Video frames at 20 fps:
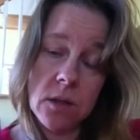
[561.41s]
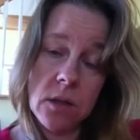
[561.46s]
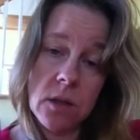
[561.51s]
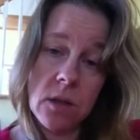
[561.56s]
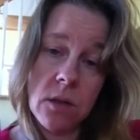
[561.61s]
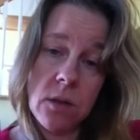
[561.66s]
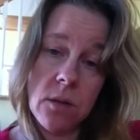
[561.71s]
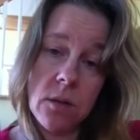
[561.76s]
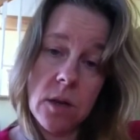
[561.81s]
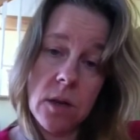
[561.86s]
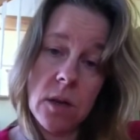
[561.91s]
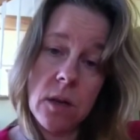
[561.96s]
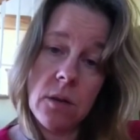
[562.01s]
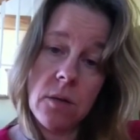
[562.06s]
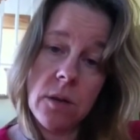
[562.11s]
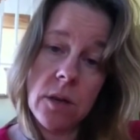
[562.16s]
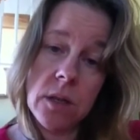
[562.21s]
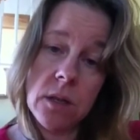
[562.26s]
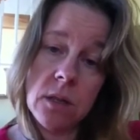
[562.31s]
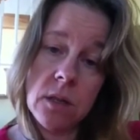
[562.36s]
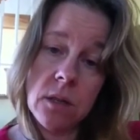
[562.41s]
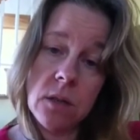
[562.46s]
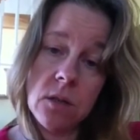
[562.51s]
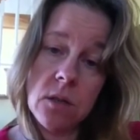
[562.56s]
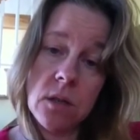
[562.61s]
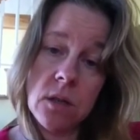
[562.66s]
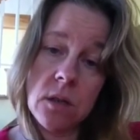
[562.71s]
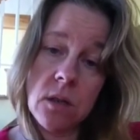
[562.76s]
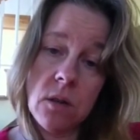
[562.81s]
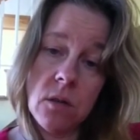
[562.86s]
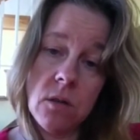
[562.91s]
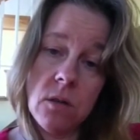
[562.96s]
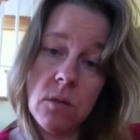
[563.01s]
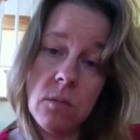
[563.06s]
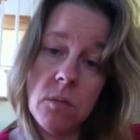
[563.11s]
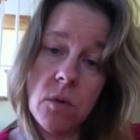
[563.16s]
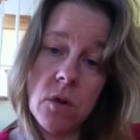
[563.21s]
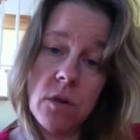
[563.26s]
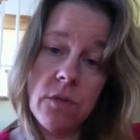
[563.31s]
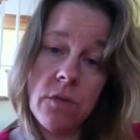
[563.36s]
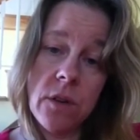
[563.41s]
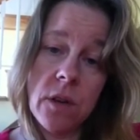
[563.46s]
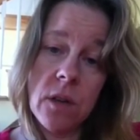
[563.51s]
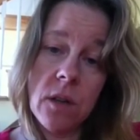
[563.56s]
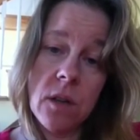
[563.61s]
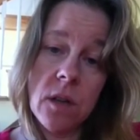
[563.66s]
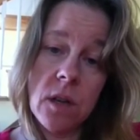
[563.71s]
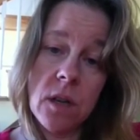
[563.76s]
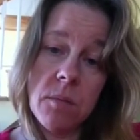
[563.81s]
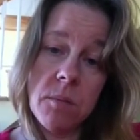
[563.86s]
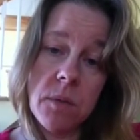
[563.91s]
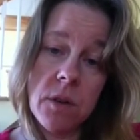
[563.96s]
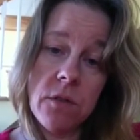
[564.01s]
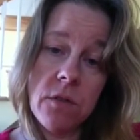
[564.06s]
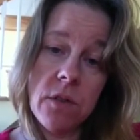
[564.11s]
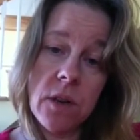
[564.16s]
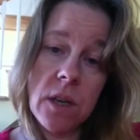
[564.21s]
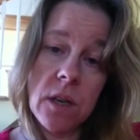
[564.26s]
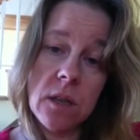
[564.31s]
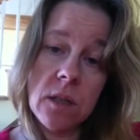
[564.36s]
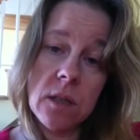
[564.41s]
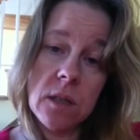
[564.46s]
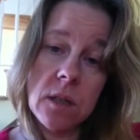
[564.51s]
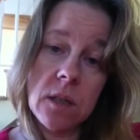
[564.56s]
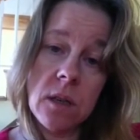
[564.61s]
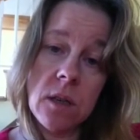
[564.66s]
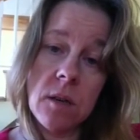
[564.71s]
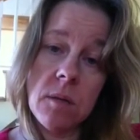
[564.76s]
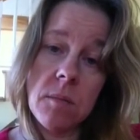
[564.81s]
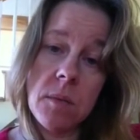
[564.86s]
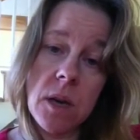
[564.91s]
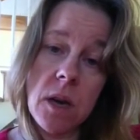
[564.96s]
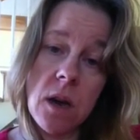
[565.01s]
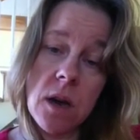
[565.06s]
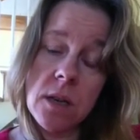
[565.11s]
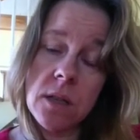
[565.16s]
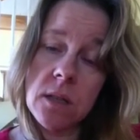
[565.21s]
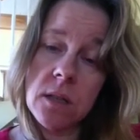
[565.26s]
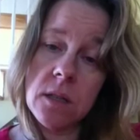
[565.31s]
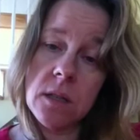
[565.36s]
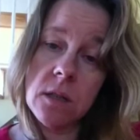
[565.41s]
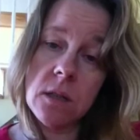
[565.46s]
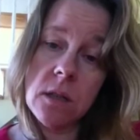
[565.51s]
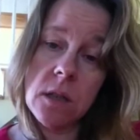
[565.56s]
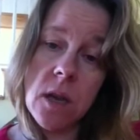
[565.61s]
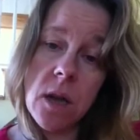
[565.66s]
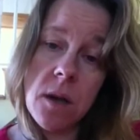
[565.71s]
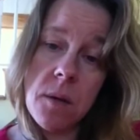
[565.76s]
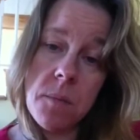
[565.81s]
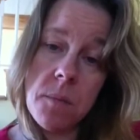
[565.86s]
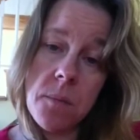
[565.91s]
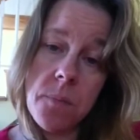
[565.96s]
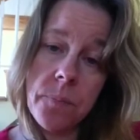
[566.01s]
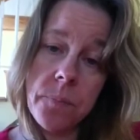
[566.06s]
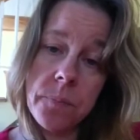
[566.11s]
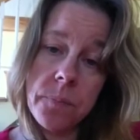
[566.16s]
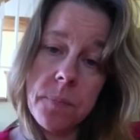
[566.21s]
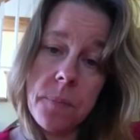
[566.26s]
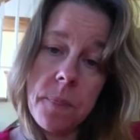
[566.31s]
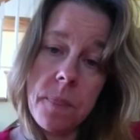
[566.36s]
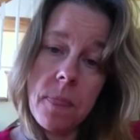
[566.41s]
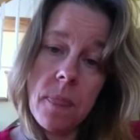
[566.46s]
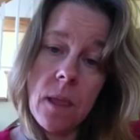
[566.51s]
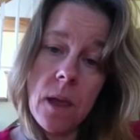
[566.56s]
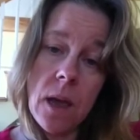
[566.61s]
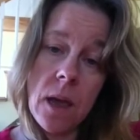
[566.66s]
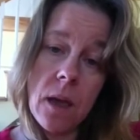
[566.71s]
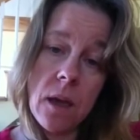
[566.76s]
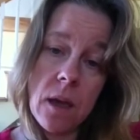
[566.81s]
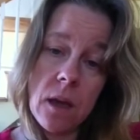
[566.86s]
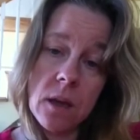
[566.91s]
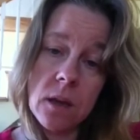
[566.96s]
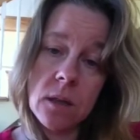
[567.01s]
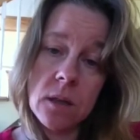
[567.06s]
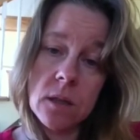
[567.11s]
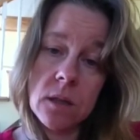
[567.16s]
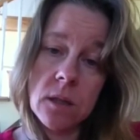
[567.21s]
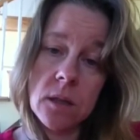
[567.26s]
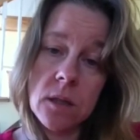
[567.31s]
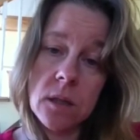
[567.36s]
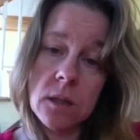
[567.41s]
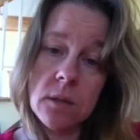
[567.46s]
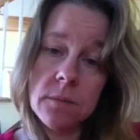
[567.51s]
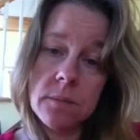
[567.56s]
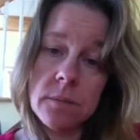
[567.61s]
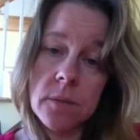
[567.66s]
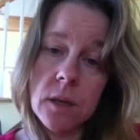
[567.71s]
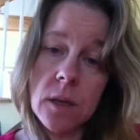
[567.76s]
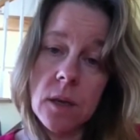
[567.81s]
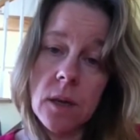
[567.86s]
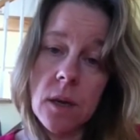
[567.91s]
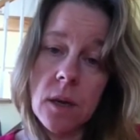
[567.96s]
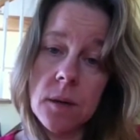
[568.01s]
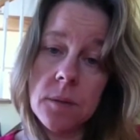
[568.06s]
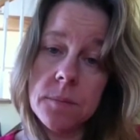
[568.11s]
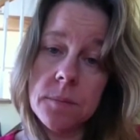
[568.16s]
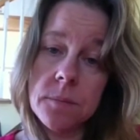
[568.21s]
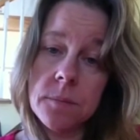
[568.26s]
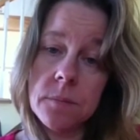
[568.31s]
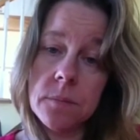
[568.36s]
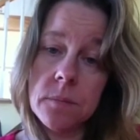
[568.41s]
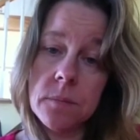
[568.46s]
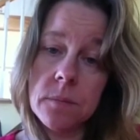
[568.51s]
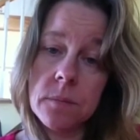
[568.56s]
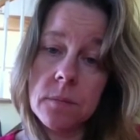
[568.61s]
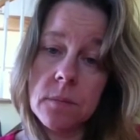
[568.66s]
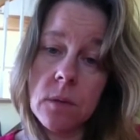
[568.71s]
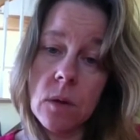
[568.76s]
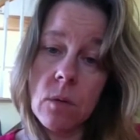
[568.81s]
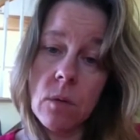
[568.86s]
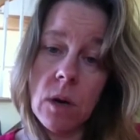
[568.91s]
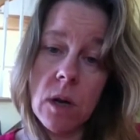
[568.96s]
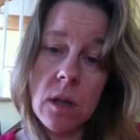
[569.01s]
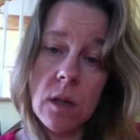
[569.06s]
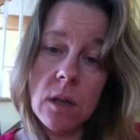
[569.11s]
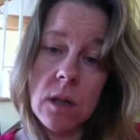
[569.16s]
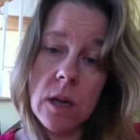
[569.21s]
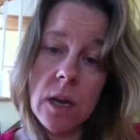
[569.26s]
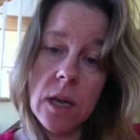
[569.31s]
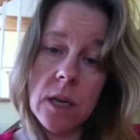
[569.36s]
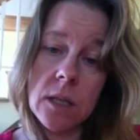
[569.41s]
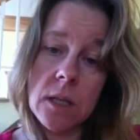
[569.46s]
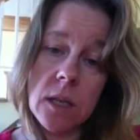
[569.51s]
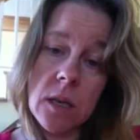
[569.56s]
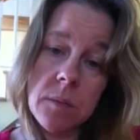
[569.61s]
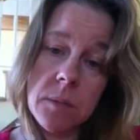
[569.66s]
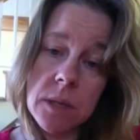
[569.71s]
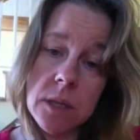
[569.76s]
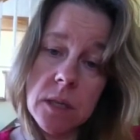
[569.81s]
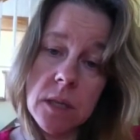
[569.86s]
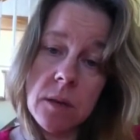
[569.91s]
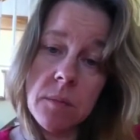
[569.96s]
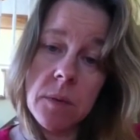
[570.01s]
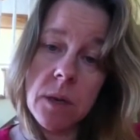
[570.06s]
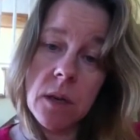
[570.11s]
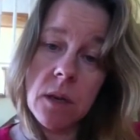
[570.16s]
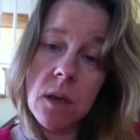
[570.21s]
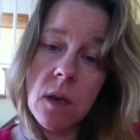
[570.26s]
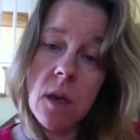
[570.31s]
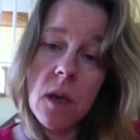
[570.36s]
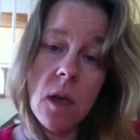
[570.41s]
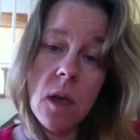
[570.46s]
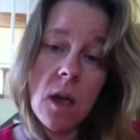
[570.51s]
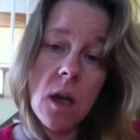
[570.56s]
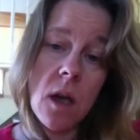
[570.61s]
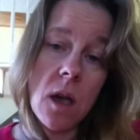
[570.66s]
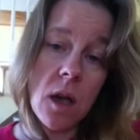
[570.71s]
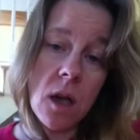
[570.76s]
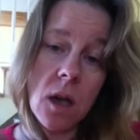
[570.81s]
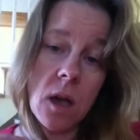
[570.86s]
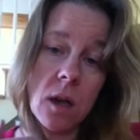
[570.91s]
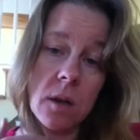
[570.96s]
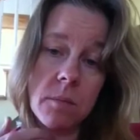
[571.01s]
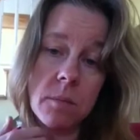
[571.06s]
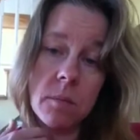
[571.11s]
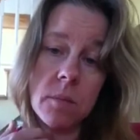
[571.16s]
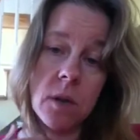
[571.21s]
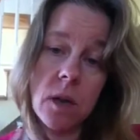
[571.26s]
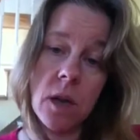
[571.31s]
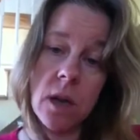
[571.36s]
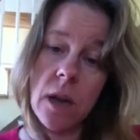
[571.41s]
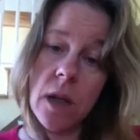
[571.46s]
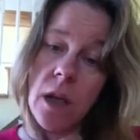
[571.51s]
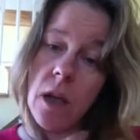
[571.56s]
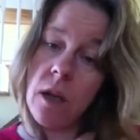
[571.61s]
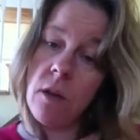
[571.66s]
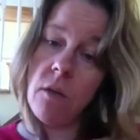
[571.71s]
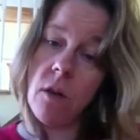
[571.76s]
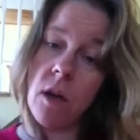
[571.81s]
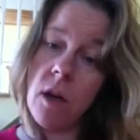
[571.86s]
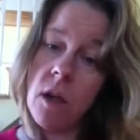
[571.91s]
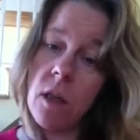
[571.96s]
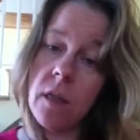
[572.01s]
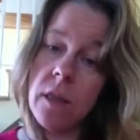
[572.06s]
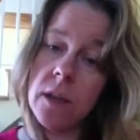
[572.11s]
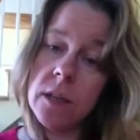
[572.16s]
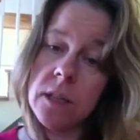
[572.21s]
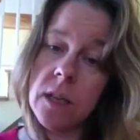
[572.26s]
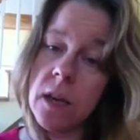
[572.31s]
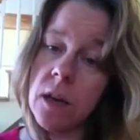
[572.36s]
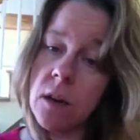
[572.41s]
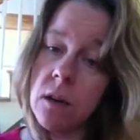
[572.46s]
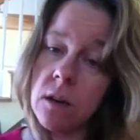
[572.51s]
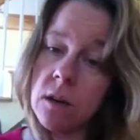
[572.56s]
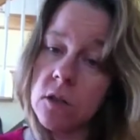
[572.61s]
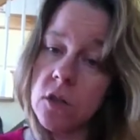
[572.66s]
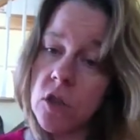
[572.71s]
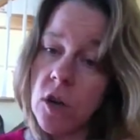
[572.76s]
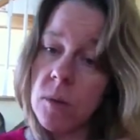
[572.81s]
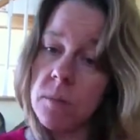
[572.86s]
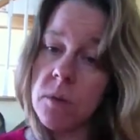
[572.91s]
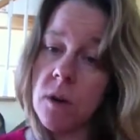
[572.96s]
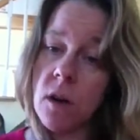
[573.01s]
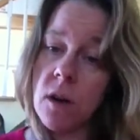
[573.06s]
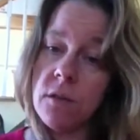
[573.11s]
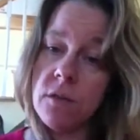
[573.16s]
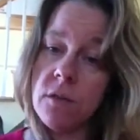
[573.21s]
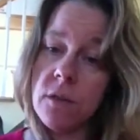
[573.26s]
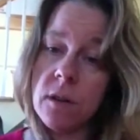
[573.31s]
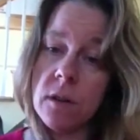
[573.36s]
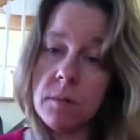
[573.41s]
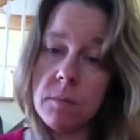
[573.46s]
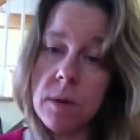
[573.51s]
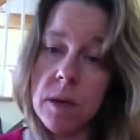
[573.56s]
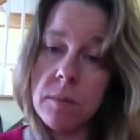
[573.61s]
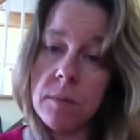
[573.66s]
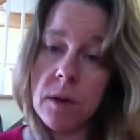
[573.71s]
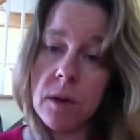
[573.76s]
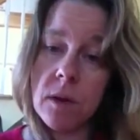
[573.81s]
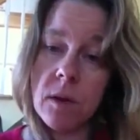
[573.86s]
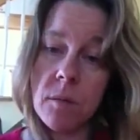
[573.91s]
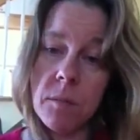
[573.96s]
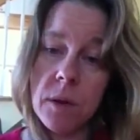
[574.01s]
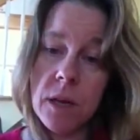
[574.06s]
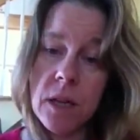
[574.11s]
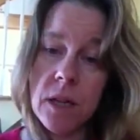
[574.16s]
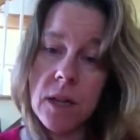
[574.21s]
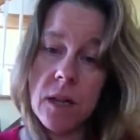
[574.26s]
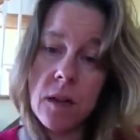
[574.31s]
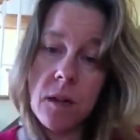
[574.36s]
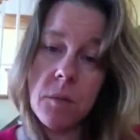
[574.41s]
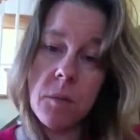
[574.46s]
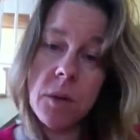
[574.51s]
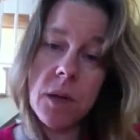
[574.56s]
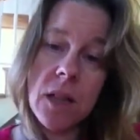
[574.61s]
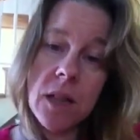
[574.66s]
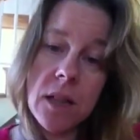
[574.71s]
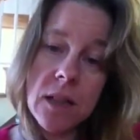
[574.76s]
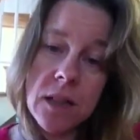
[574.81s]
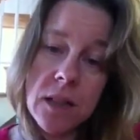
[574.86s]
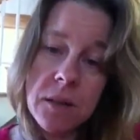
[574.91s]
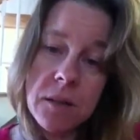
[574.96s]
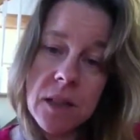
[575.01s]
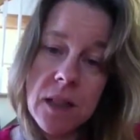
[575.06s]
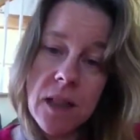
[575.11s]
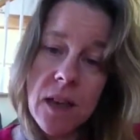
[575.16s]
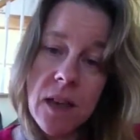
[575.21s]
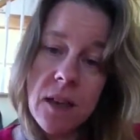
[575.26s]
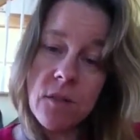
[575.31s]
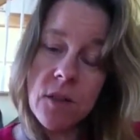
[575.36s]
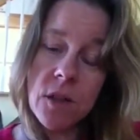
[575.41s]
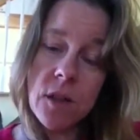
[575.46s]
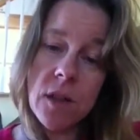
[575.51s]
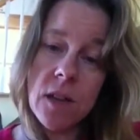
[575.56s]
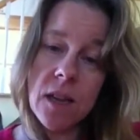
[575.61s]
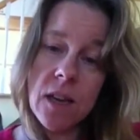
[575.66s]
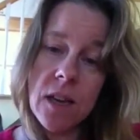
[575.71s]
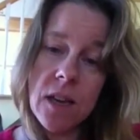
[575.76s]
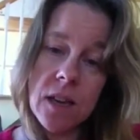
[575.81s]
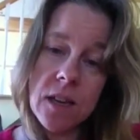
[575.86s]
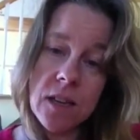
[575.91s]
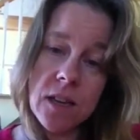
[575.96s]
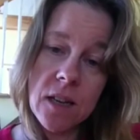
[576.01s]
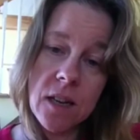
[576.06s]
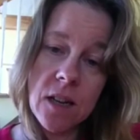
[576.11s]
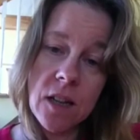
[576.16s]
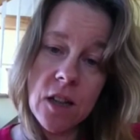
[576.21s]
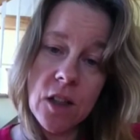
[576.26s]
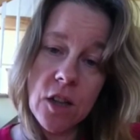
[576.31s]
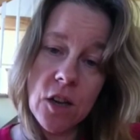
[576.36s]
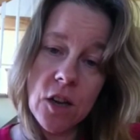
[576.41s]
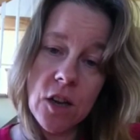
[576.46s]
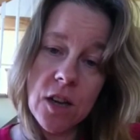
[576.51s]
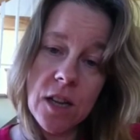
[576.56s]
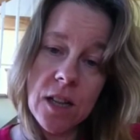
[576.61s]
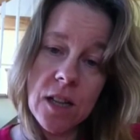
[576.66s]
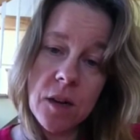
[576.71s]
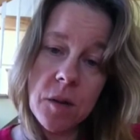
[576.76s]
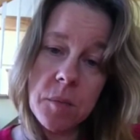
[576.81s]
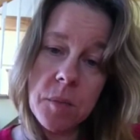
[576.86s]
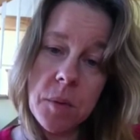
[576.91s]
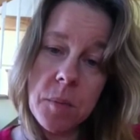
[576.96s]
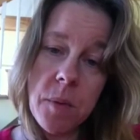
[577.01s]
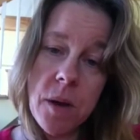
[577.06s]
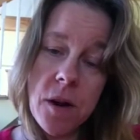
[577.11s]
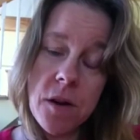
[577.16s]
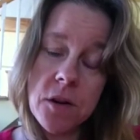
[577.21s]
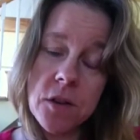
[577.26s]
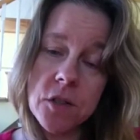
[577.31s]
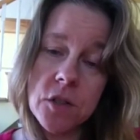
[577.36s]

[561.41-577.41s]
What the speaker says: So anyways, there's no more feeling in my face, my eye's still numb, and well, the next time you see me, I'm gonna have all this hair chopped off, and maybe it'll be a little bit level, and it'll look a little bit better.